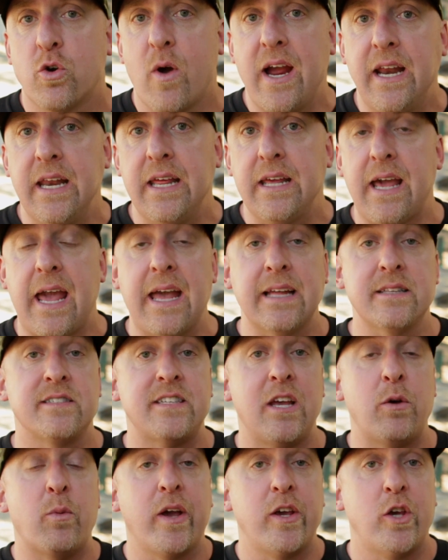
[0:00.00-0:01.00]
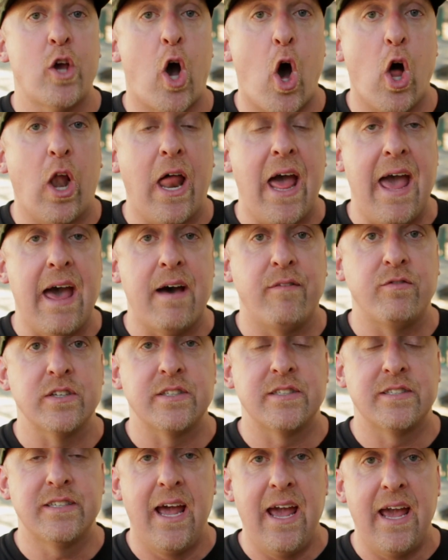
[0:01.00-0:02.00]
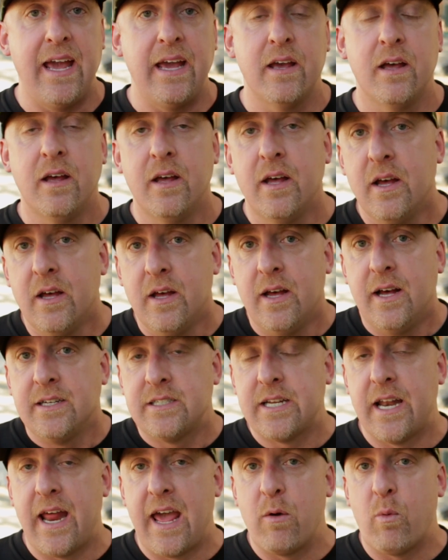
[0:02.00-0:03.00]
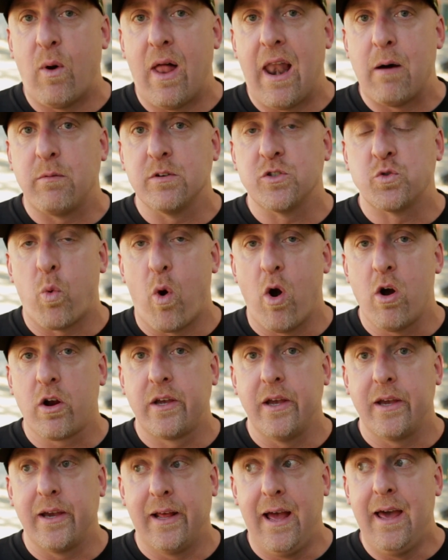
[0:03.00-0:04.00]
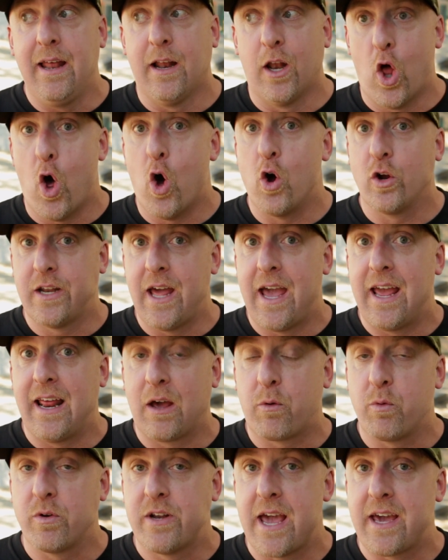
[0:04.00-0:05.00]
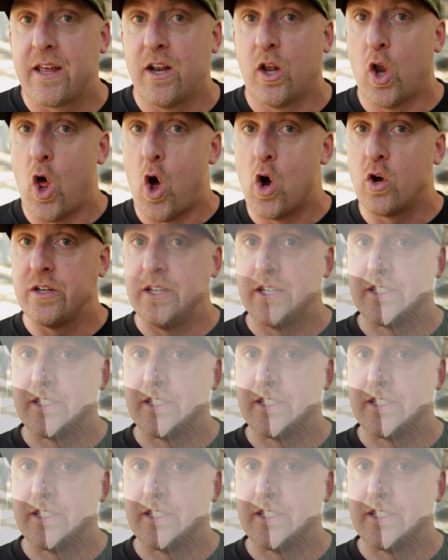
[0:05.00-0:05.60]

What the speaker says: training and see what y'all have to say. Today, while I was working, and I had a long day, like we're taking a long